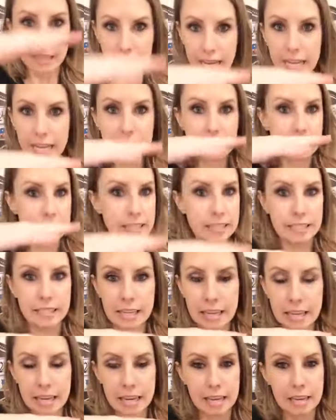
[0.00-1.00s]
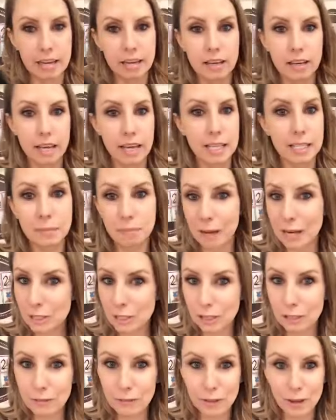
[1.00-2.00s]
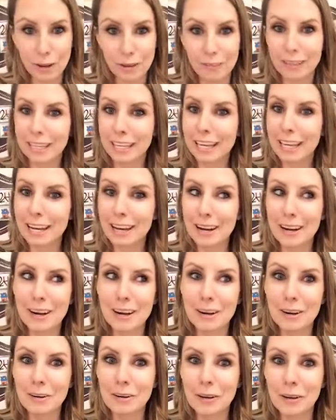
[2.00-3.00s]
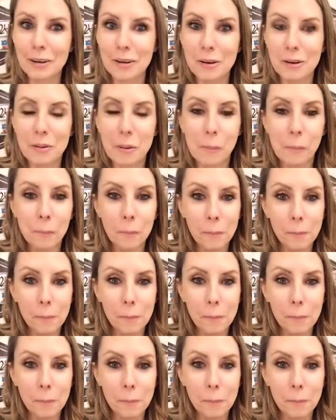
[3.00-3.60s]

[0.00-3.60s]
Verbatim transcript: can't see, especially if you have a kiddo who